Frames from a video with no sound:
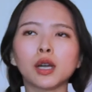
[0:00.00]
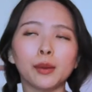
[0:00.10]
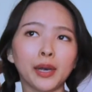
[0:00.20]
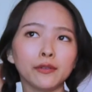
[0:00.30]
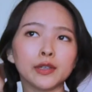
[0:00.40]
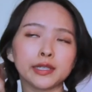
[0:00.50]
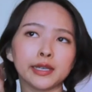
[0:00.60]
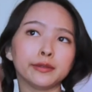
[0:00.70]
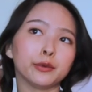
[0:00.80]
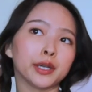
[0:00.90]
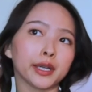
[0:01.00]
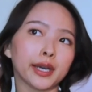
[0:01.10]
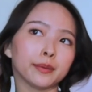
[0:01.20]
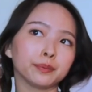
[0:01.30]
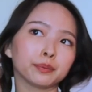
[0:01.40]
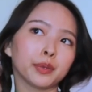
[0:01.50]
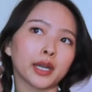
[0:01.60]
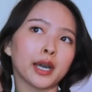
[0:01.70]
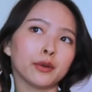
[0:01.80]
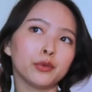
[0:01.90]
I might visit one day, but
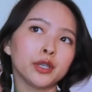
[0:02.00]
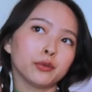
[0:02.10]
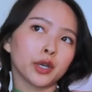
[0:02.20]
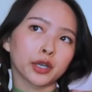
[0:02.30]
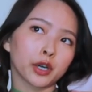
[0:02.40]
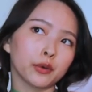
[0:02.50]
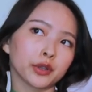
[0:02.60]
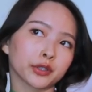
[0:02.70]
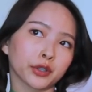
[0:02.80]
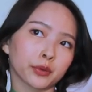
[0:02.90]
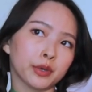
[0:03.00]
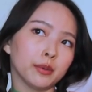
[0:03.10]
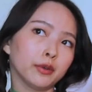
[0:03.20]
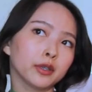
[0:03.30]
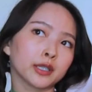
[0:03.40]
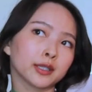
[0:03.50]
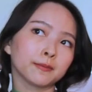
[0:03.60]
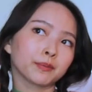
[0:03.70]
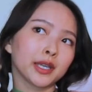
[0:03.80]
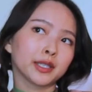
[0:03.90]
I wouldn't want to go when there's other people because
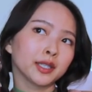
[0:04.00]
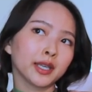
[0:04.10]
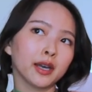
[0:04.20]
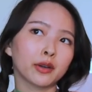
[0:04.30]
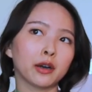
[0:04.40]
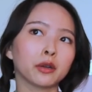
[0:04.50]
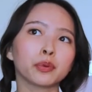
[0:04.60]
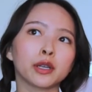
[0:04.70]
it does get crowded